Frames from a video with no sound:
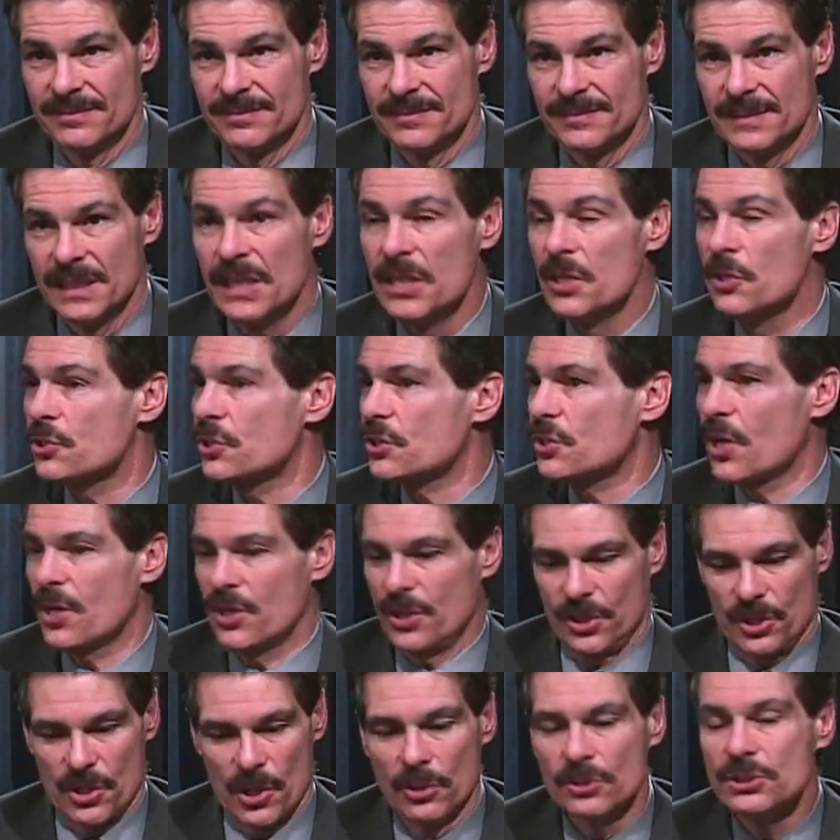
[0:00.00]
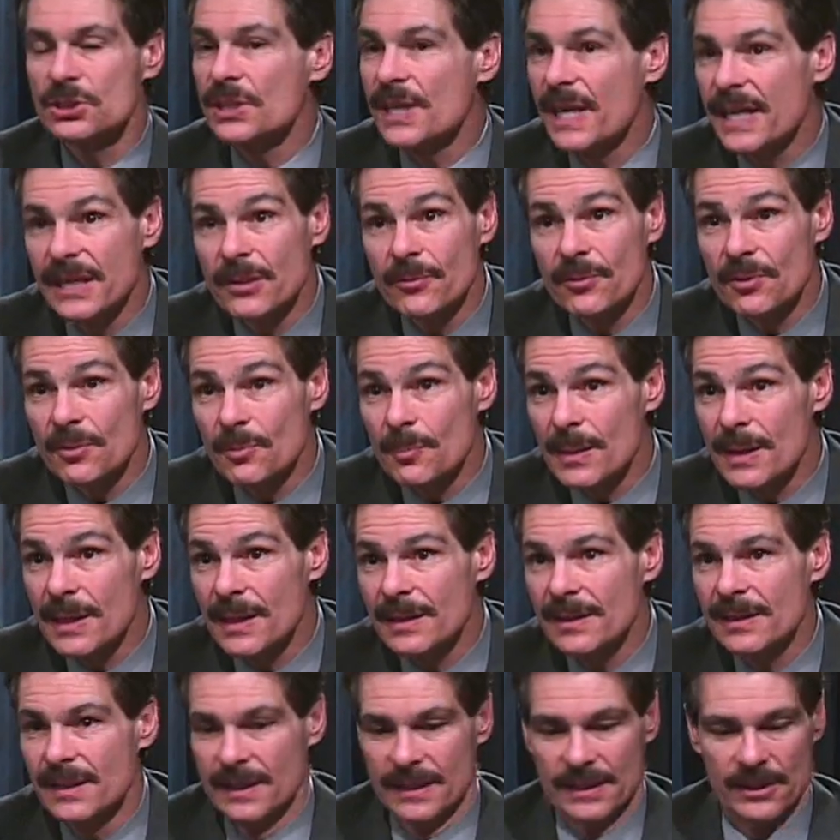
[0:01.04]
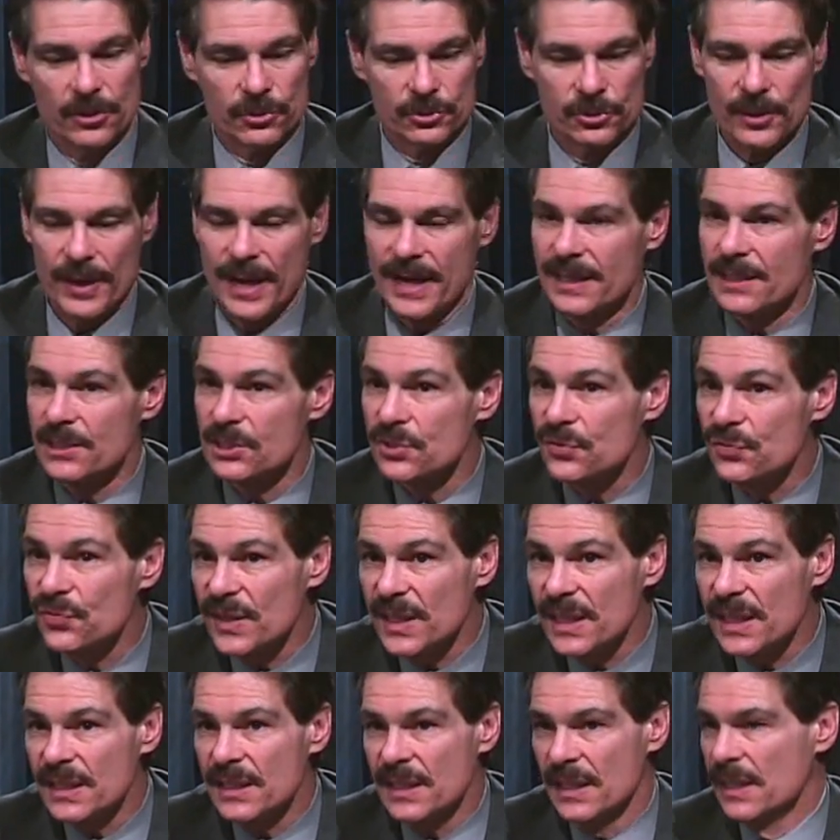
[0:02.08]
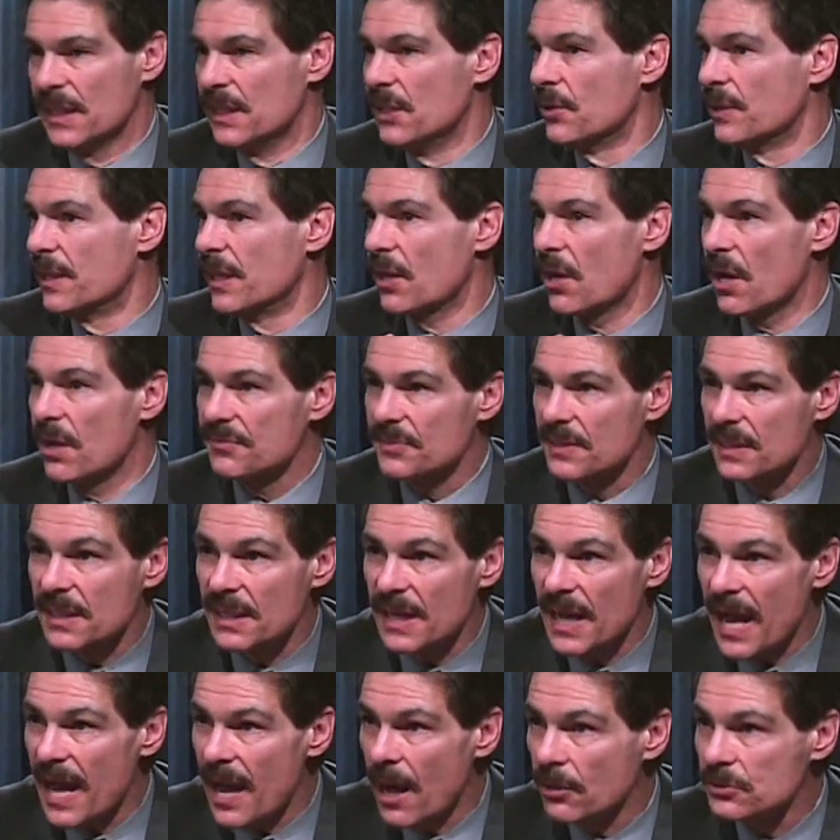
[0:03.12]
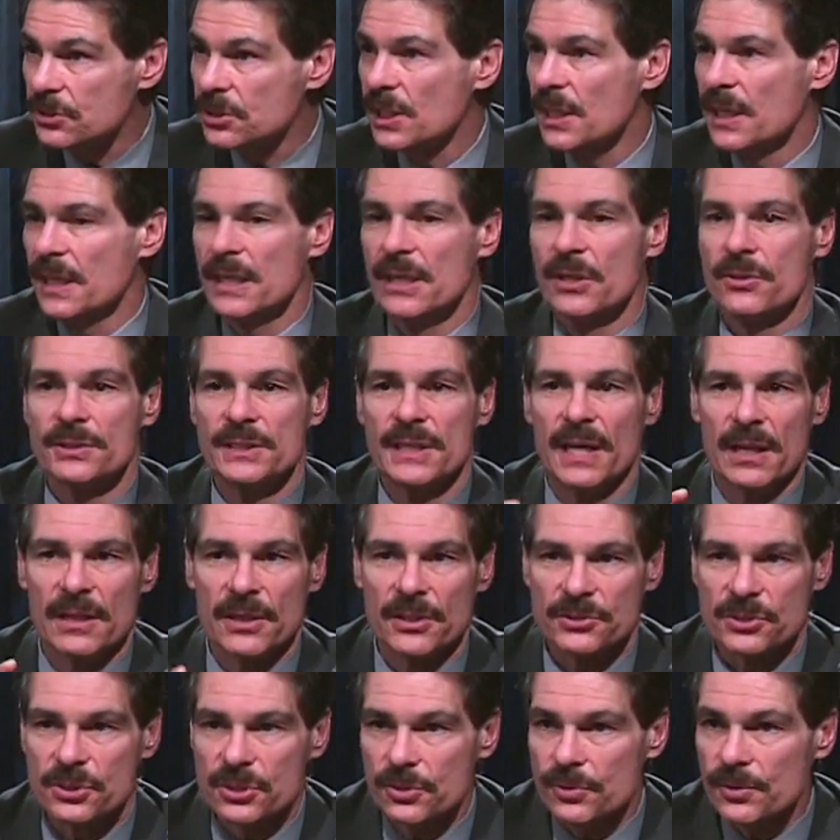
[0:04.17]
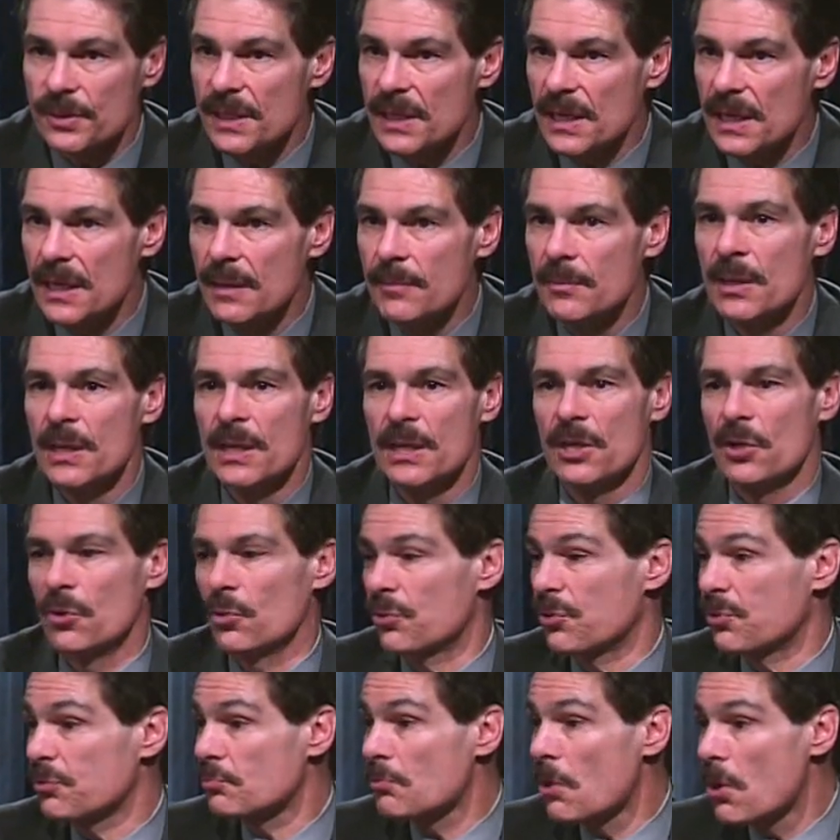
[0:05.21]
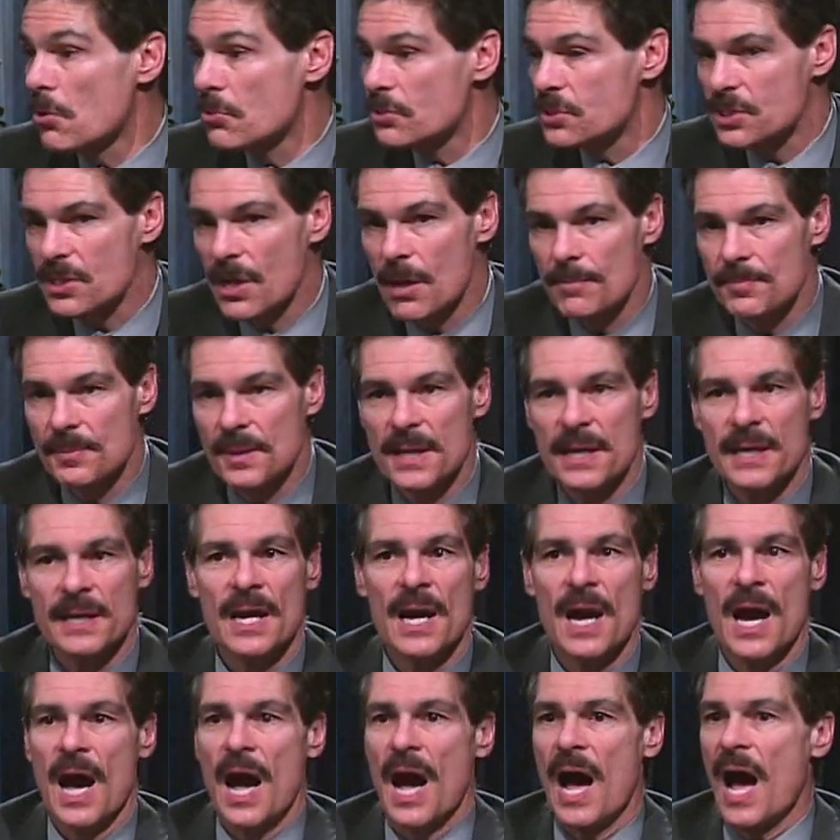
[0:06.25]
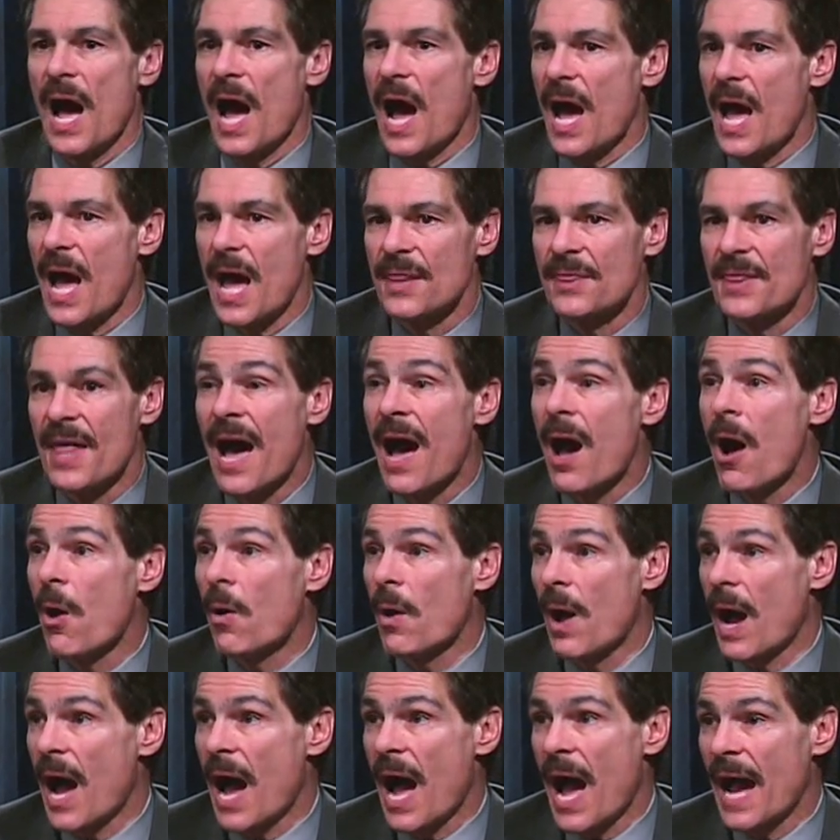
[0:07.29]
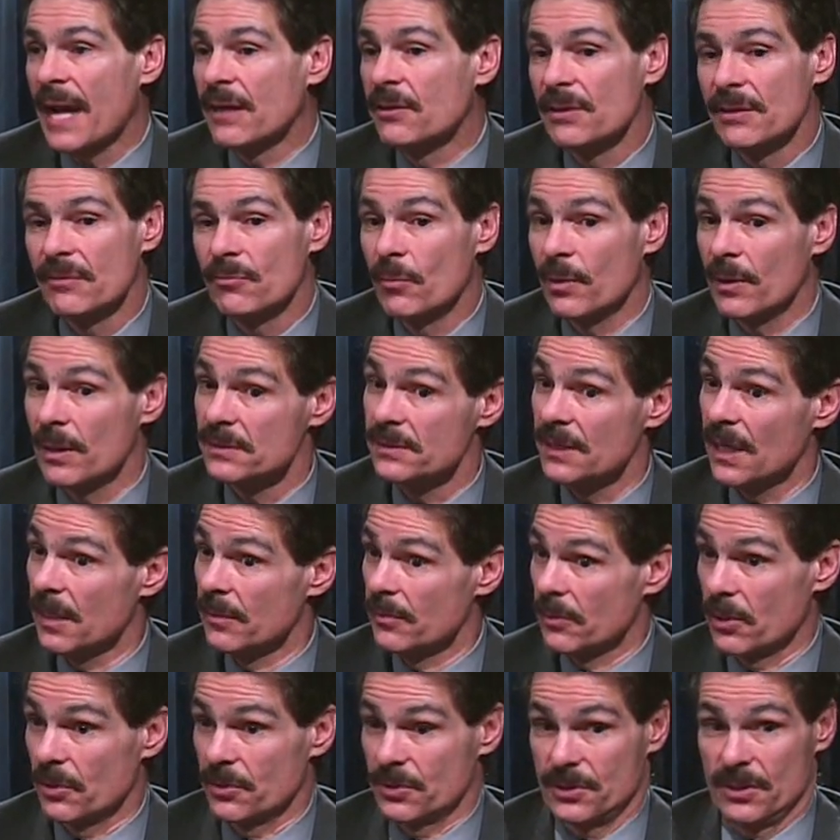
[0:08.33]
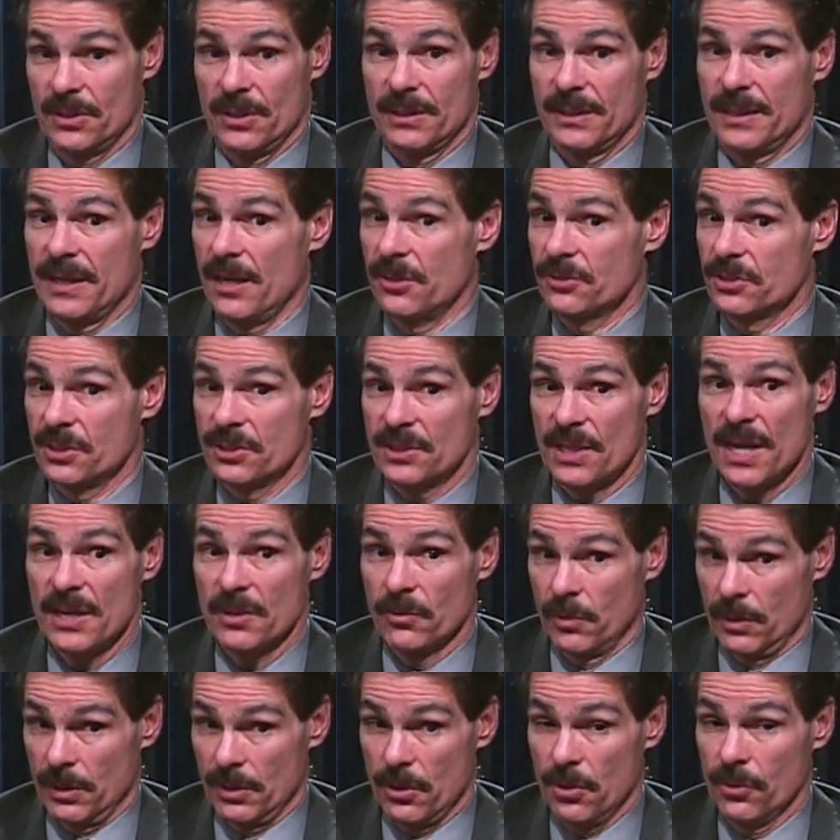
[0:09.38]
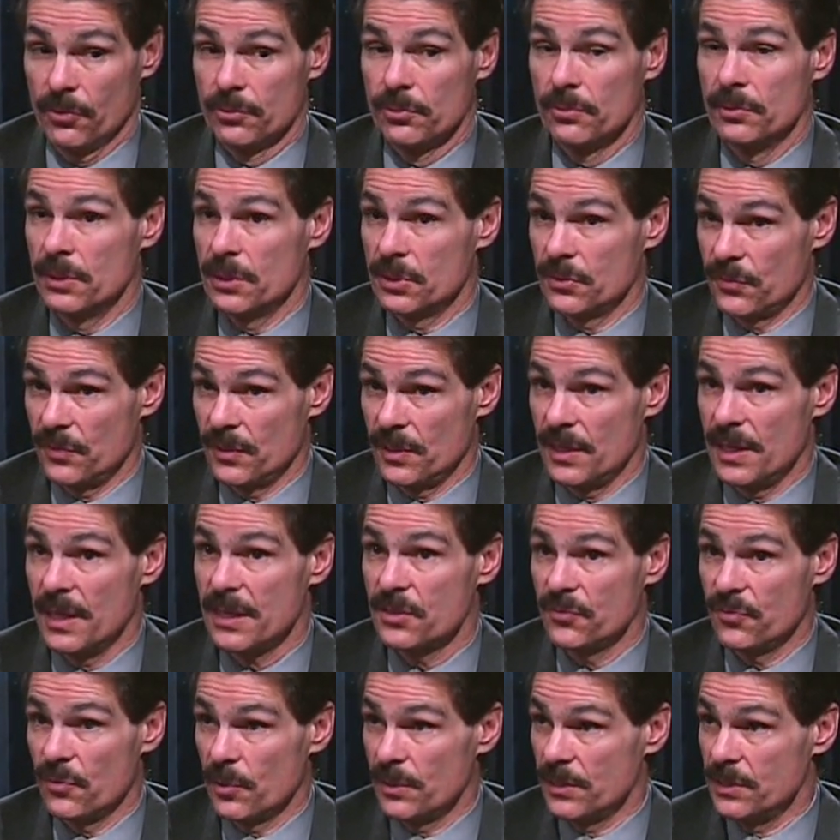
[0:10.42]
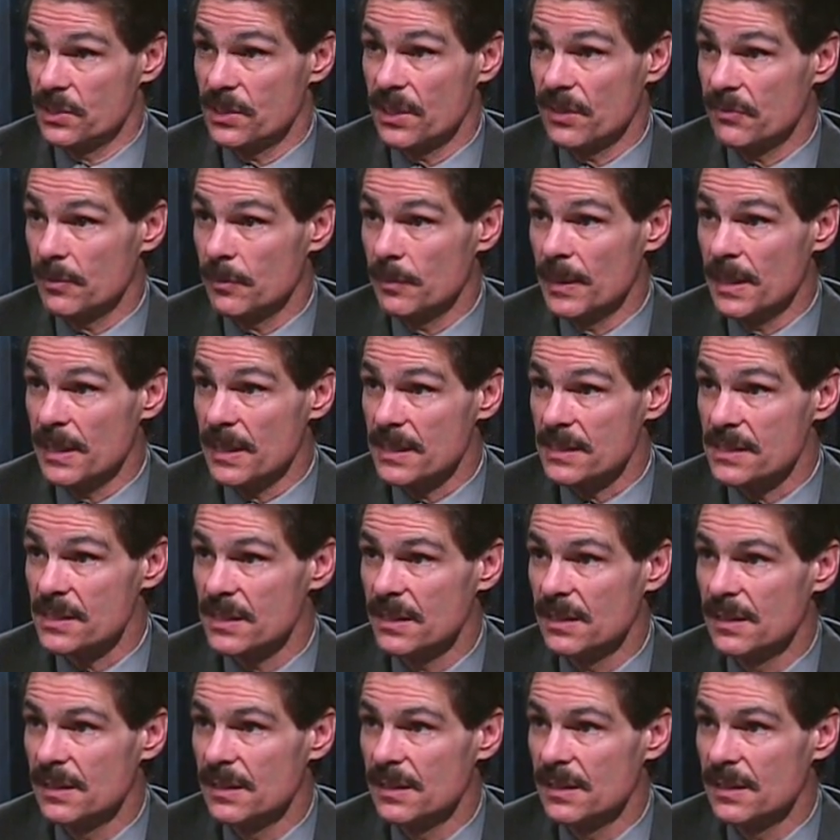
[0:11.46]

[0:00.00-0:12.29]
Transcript: He'll start negotiating with me. He'll drag his feet. He'll get off the couch. He'll yell and scream. He'll throw something. Now, I don't even want to tell him to go sit on the couch because I don't want to go through this for the next 47 minutes.